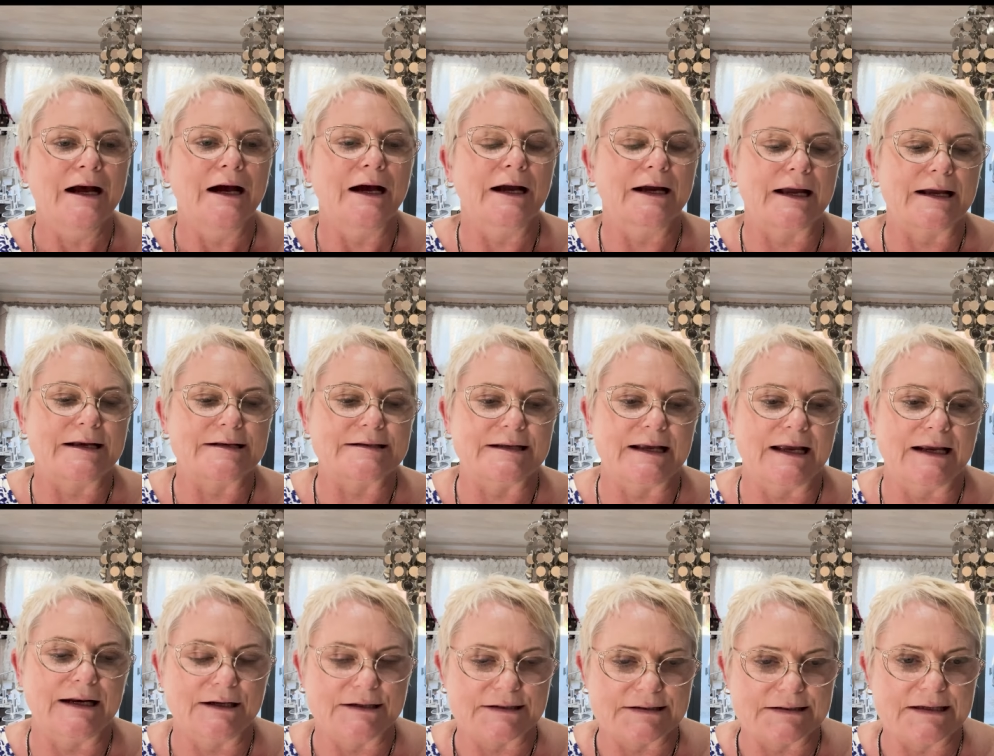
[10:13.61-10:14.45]
Okay, so,
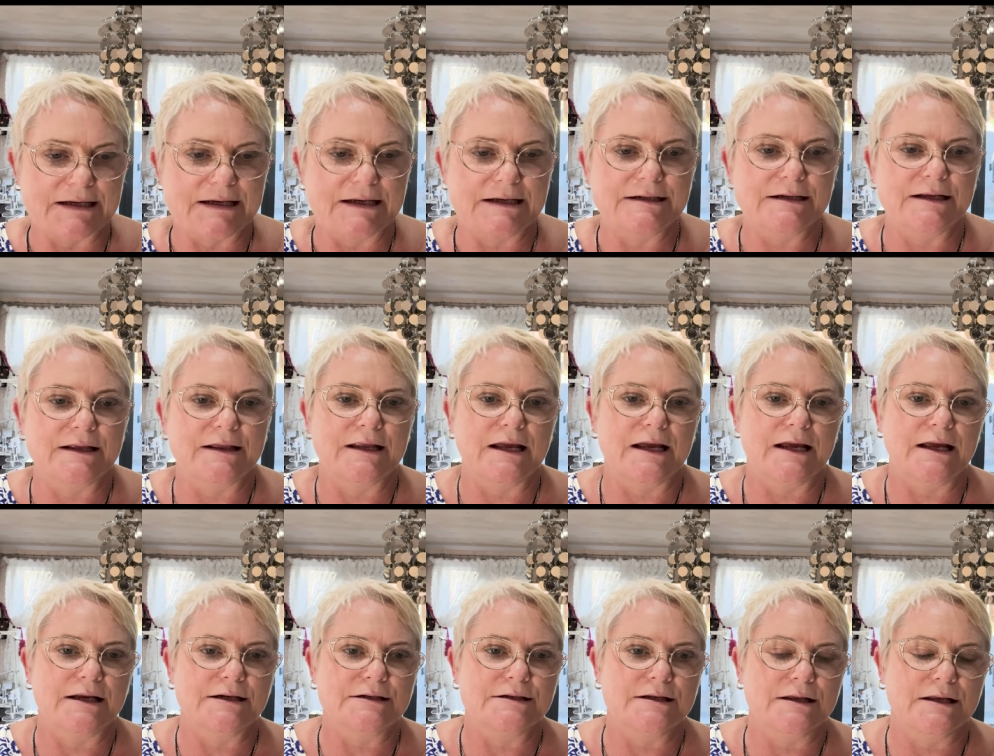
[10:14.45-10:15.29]
and I said
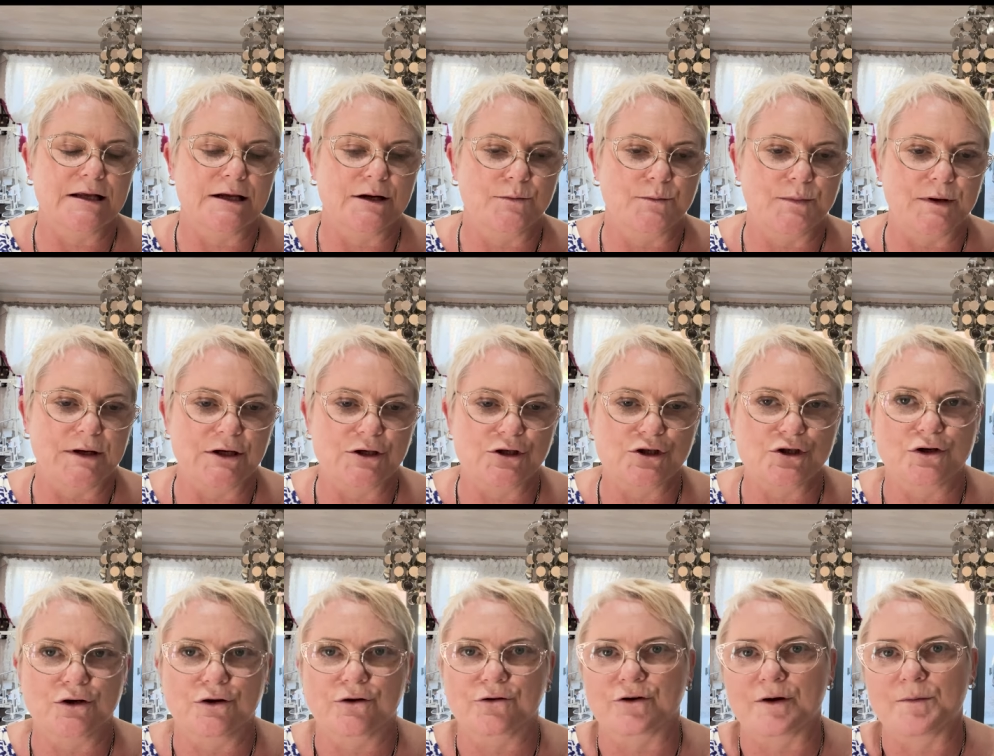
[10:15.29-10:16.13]
that there'll be
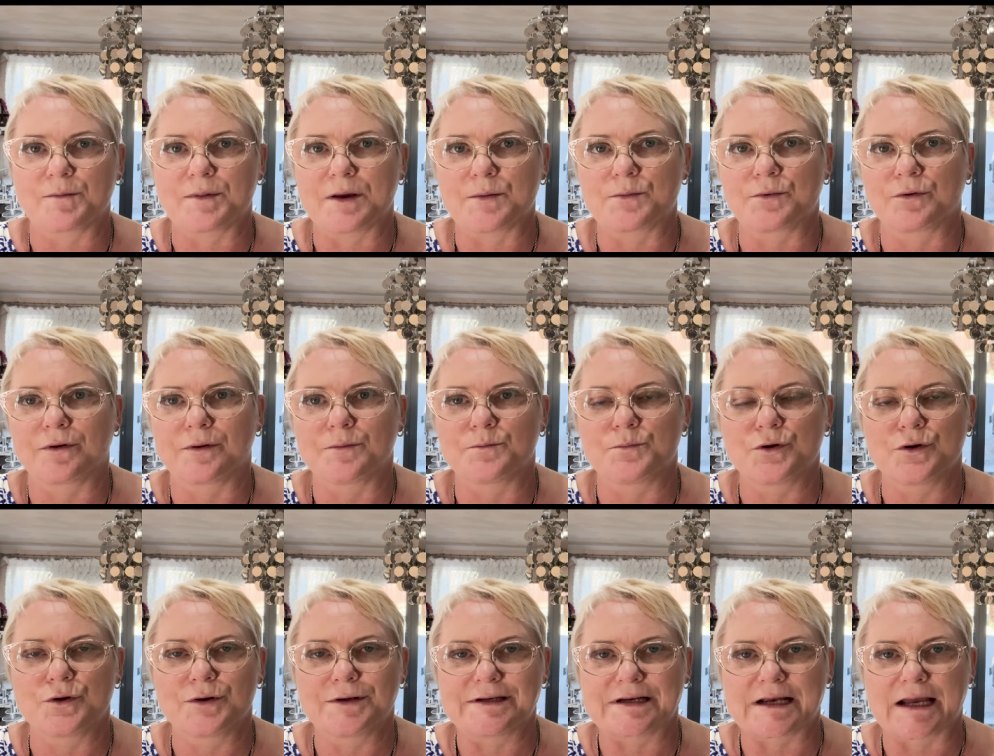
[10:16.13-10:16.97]
2 to 3 people
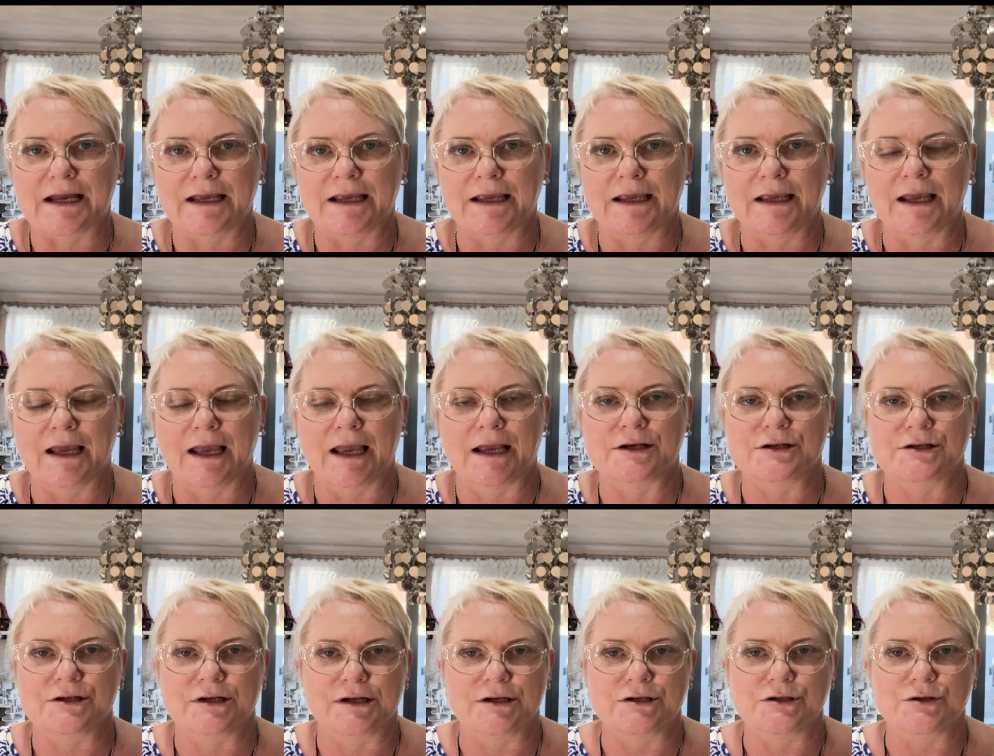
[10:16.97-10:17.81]
per day
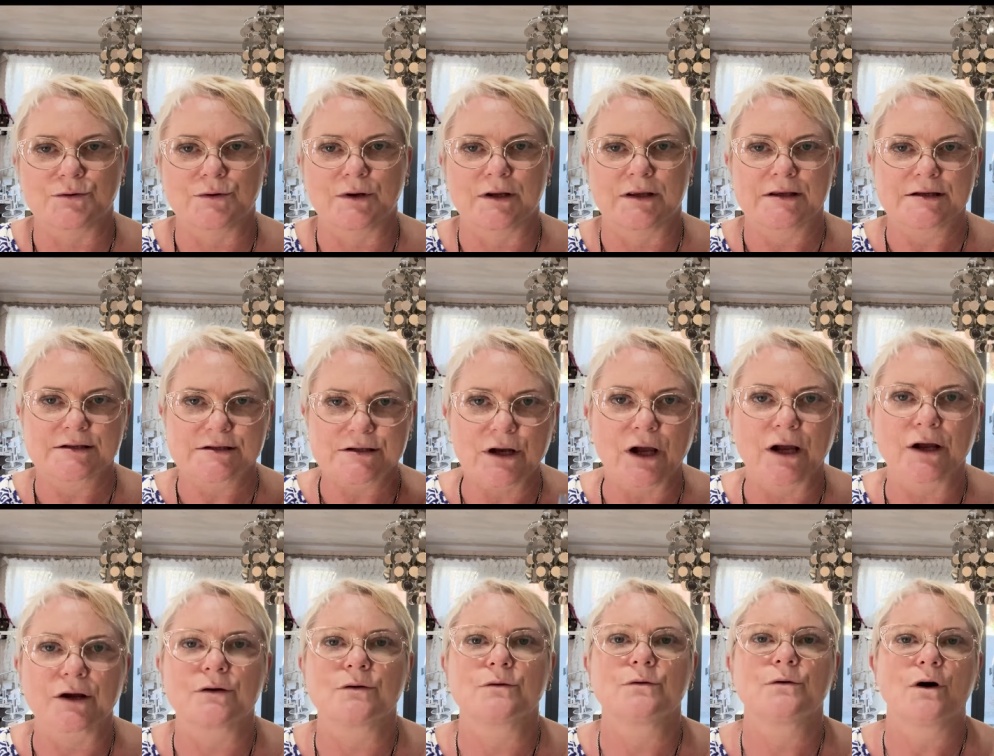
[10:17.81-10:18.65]
actually doing the
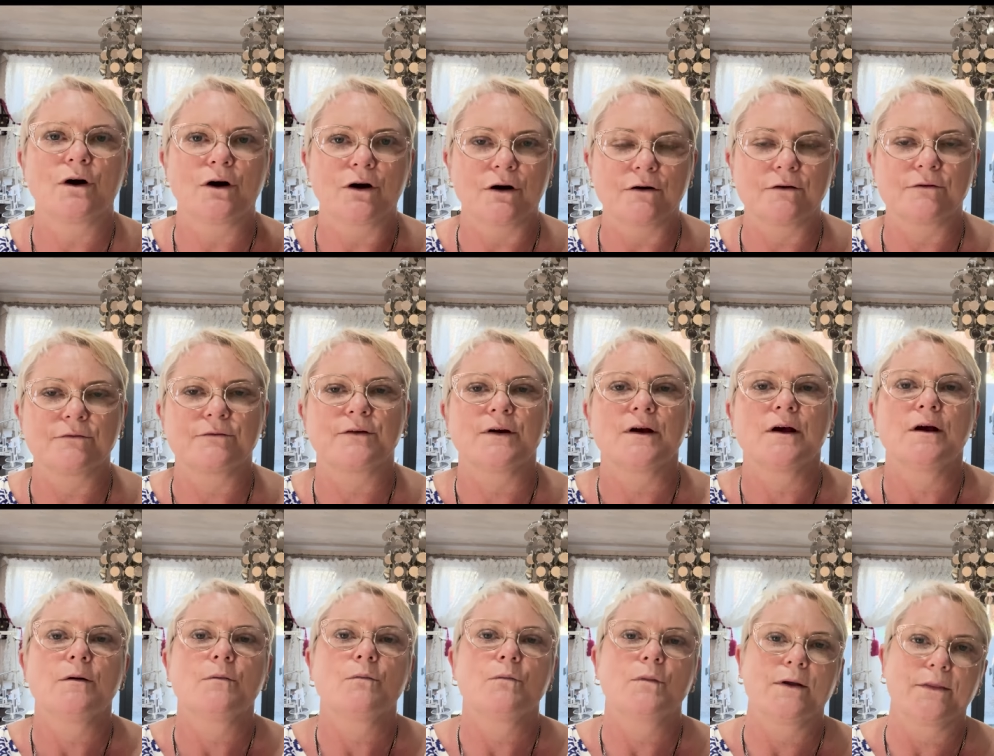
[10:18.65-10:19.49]
cycle of
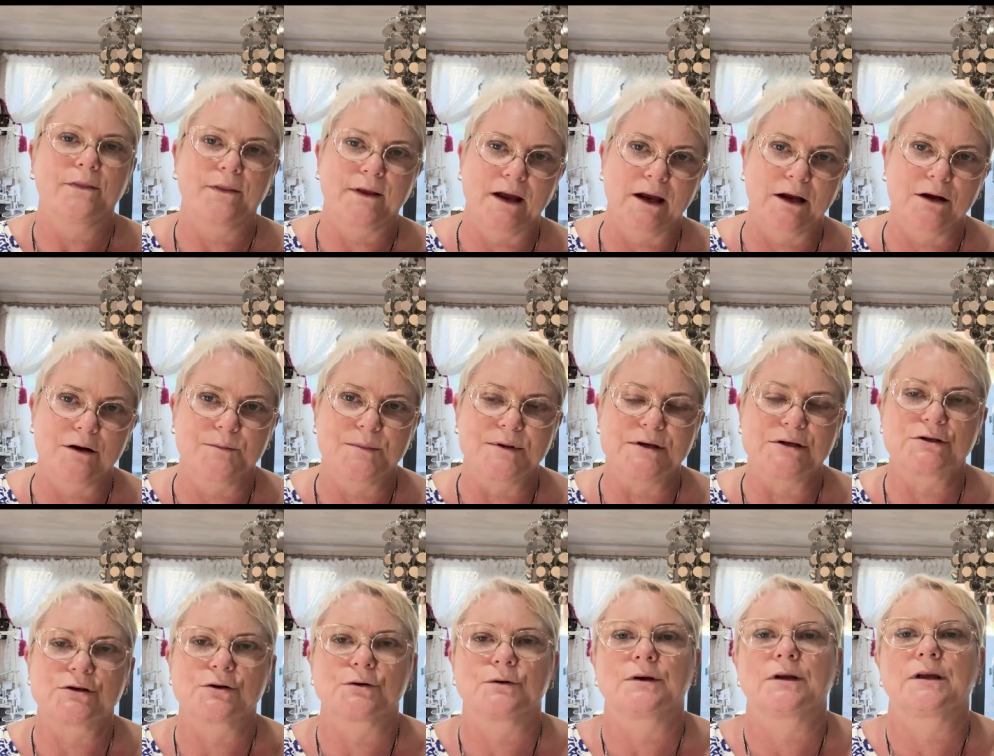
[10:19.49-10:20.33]
what they could be
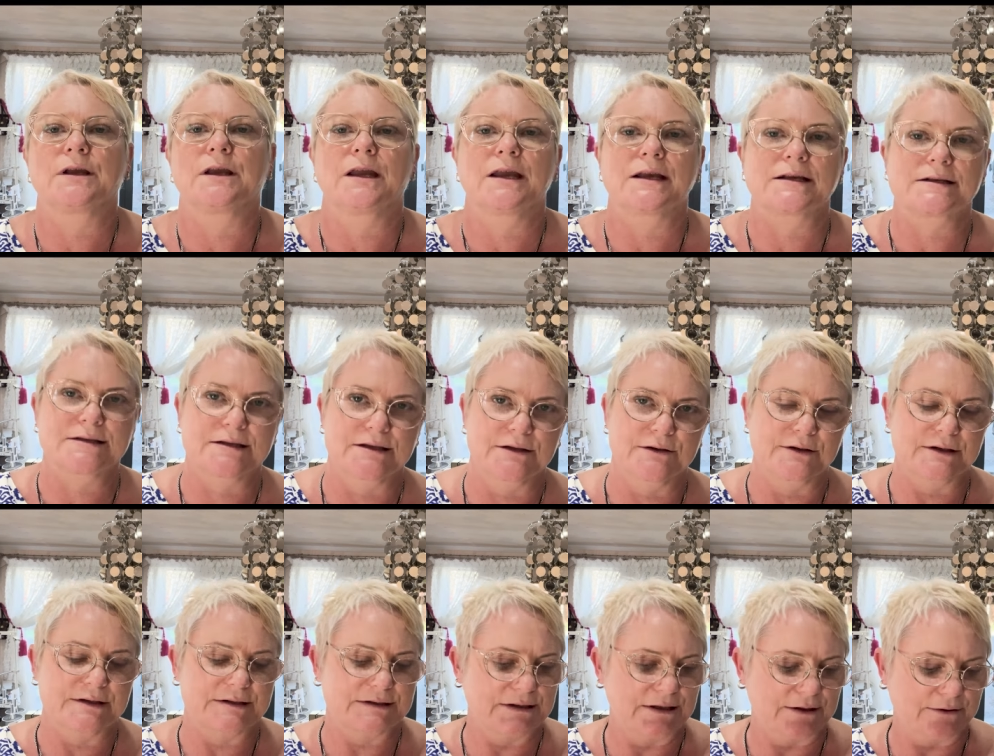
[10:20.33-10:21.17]
doing, et
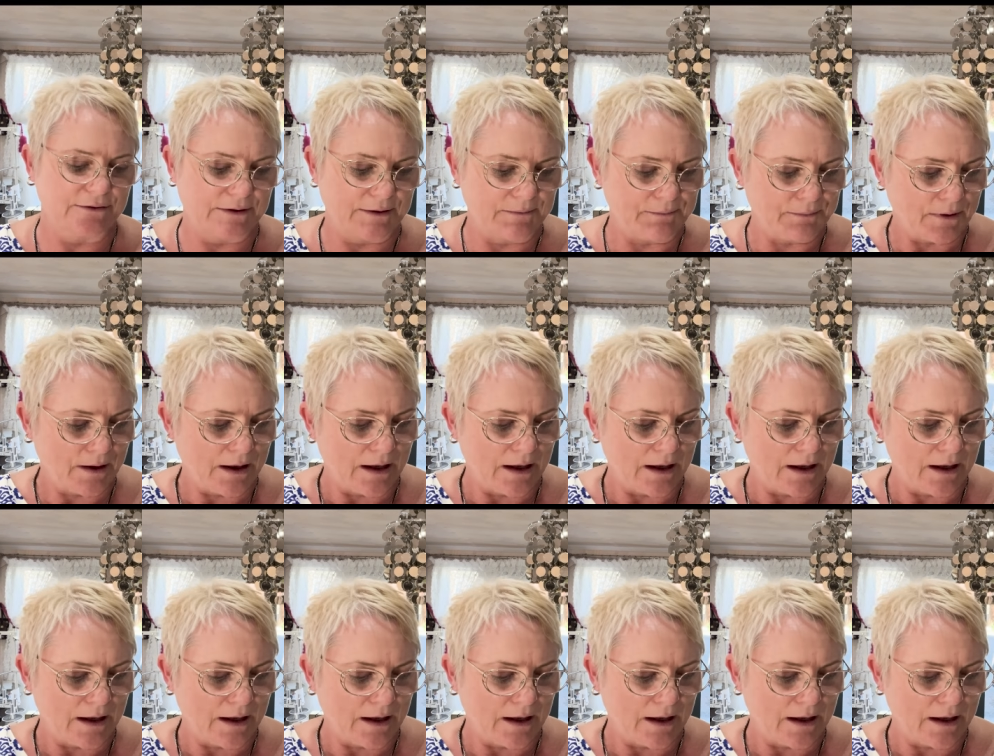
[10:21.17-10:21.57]
cetera, et cetera.